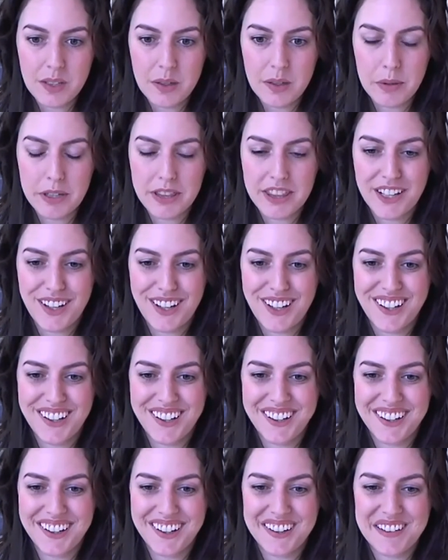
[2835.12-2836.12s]
but
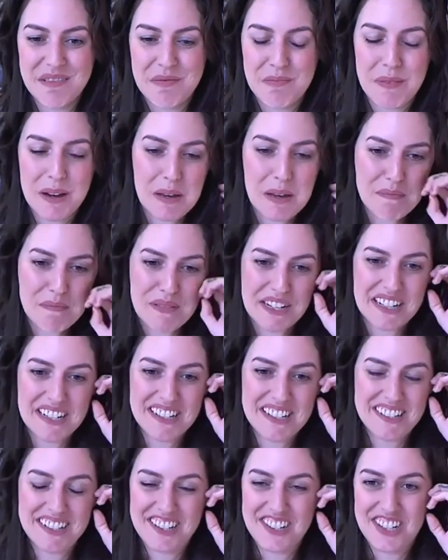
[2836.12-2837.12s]
then my
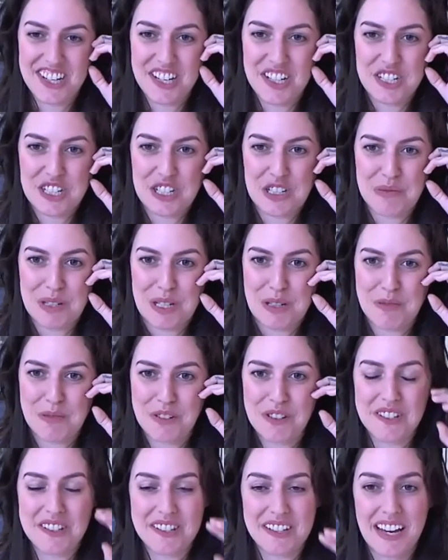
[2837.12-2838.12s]
biggest suggestion to
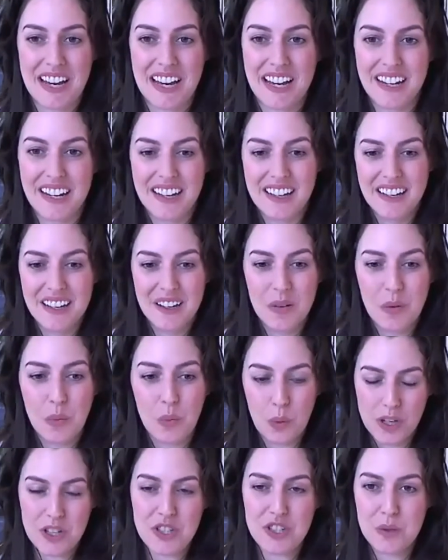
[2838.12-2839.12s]
people is like,
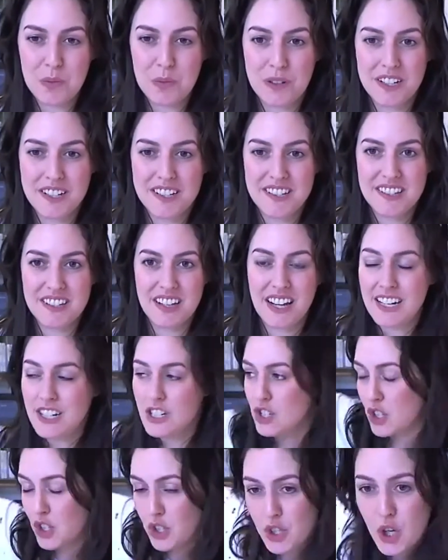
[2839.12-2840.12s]
once you press
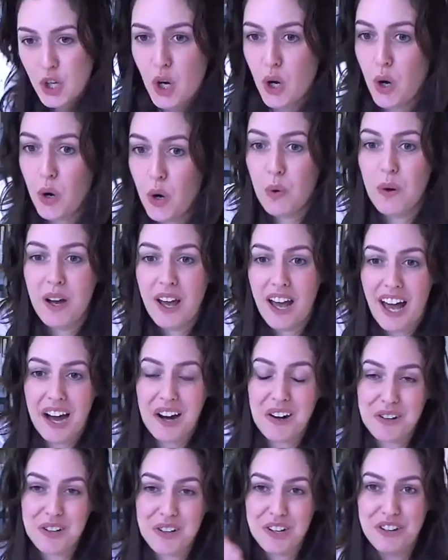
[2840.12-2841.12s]
send, go
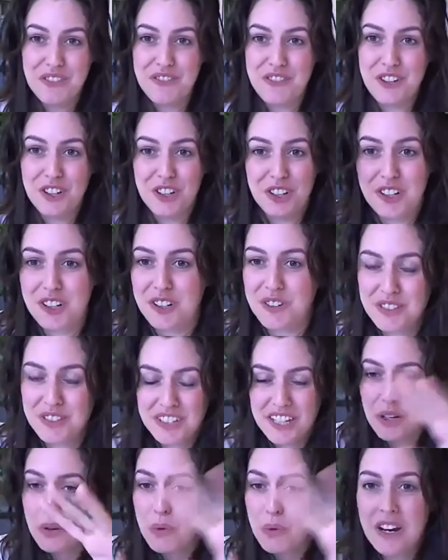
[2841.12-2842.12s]
out of your,
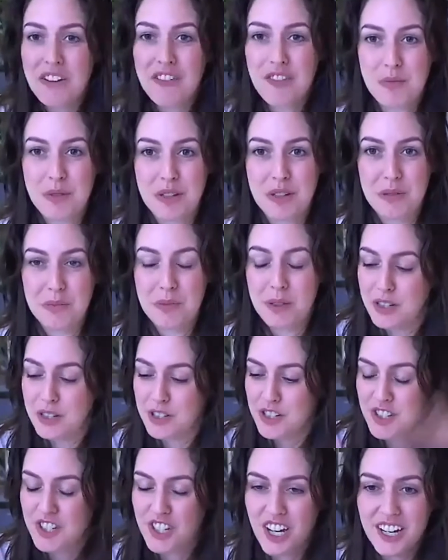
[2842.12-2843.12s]
get away from your computer,
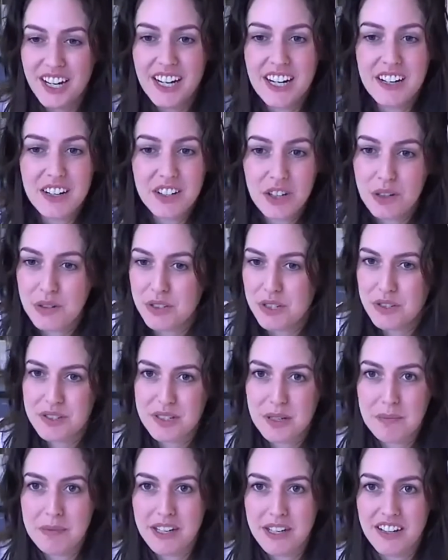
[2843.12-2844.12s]
shut it, go do
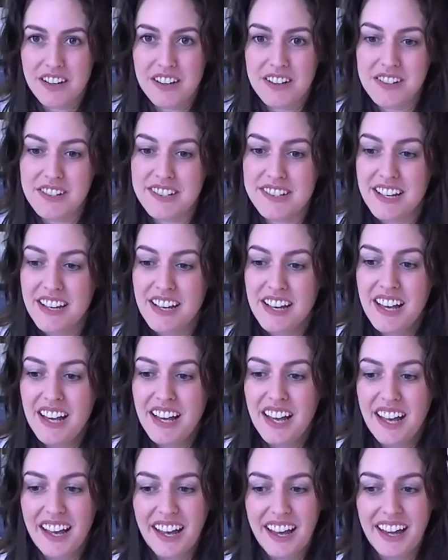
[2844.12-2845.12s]
something else.
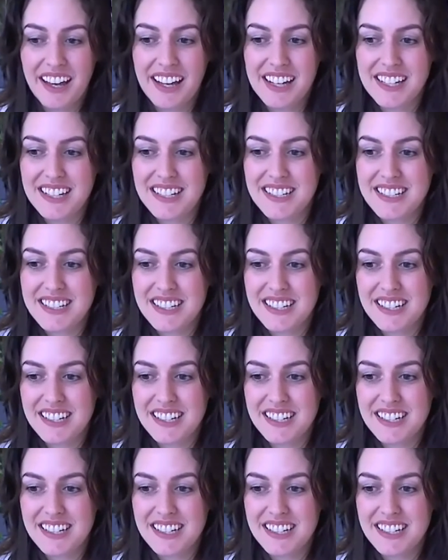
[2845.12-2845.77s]
And